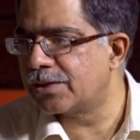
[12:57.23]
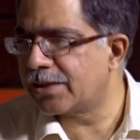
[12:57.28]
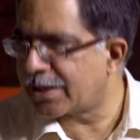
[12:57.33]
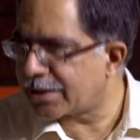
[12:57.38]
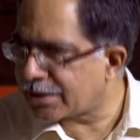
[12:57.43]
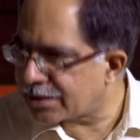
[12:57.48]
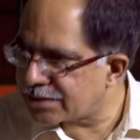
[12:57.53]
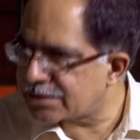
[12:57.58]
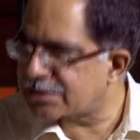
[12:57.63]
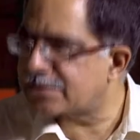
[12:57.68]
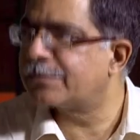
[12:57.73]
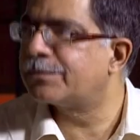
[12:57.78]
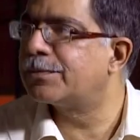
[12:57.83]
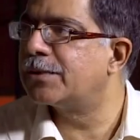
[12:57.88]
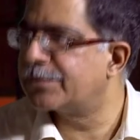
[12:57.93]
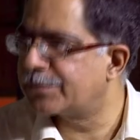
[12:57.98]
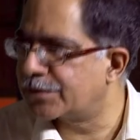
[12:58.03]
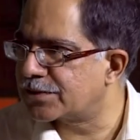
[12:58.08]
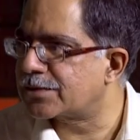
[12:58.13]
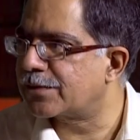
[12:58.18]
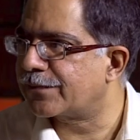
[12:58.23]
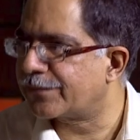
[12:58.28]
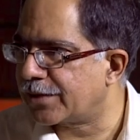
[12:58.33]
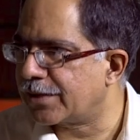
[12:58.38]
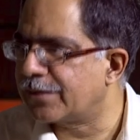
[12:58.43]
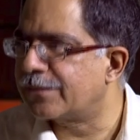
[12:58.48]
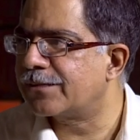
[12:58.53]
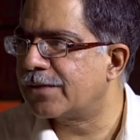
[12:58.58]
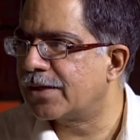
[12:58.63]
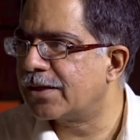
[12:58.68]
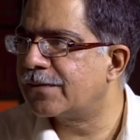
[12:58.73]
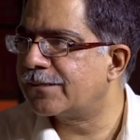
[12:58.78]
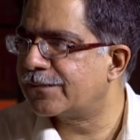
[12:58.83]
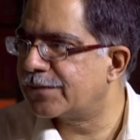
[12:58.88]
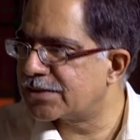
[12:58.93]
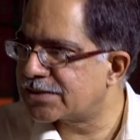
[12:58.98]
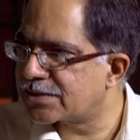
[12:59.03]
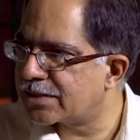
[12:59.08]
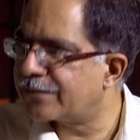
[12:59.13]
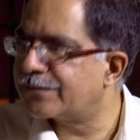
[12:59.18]
That is the purpose of life. Life
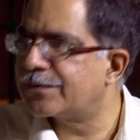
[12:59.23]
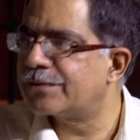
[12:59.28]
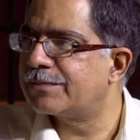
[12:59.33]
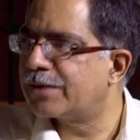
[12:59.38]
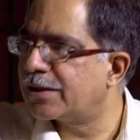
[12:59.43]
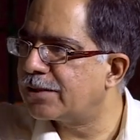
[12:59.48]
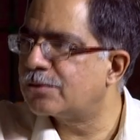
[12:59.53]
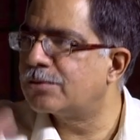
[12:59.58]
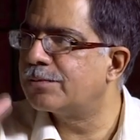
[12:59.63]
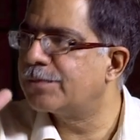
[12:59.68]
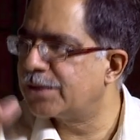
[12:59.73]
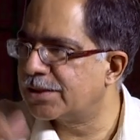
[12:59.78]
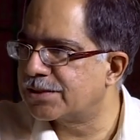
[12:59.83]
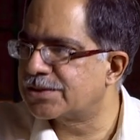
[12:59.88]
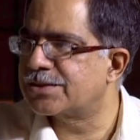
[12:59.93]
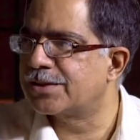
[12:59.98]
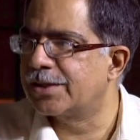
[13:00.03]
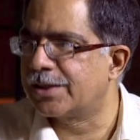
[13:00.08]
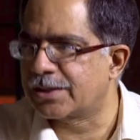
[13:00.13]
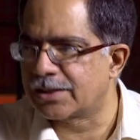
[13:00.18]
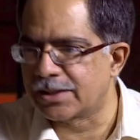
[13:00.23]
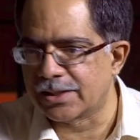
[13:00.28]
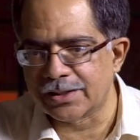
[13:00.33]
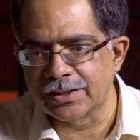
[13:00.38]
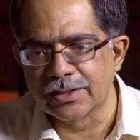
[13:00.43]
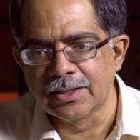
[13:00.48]
is never meant to be a straight line.